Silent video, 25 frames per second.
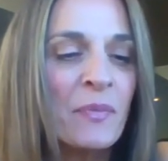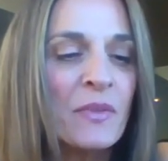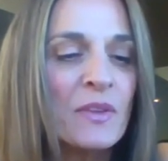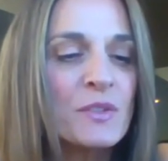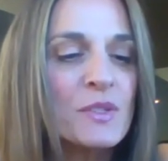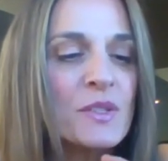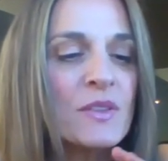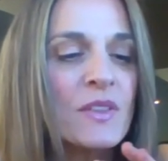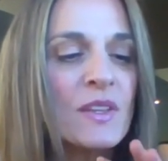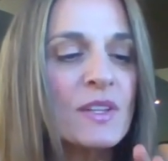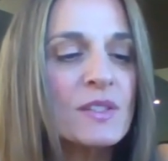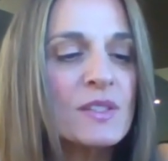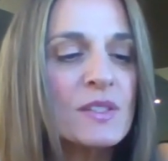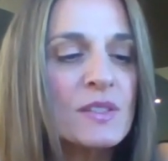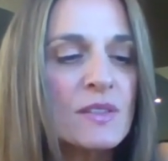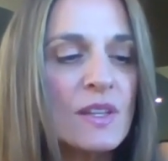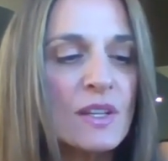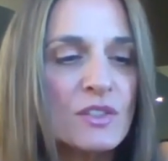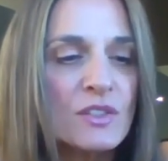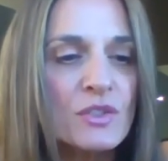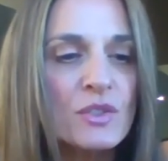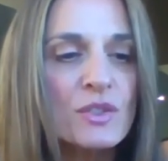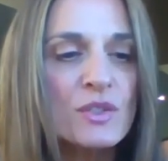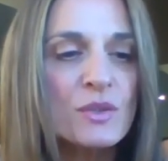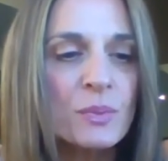So
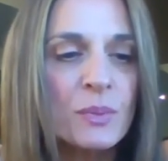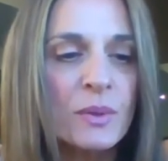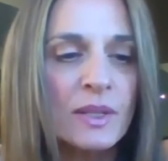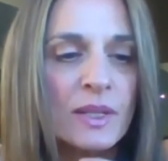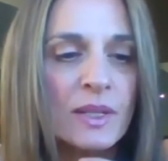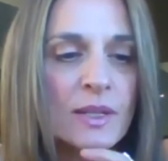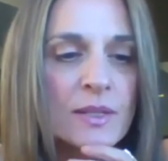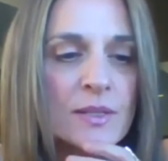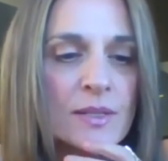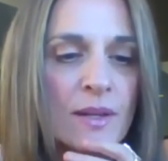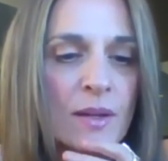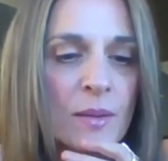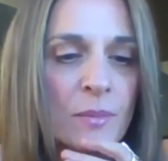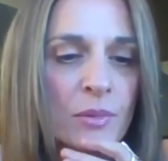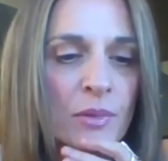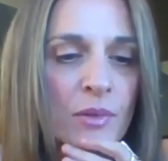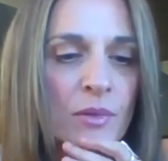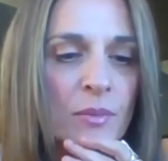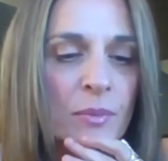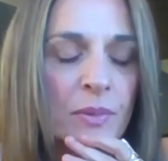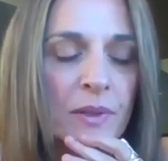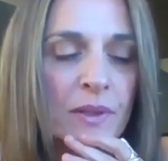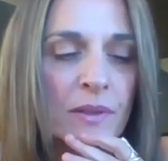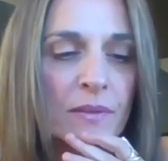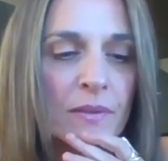that's just one
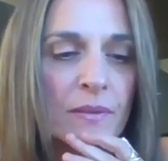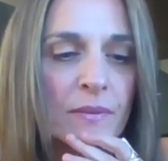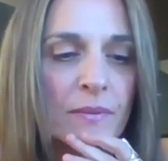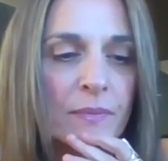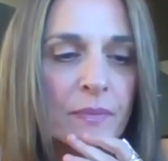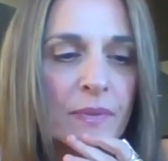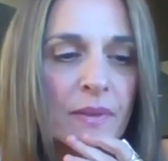example. But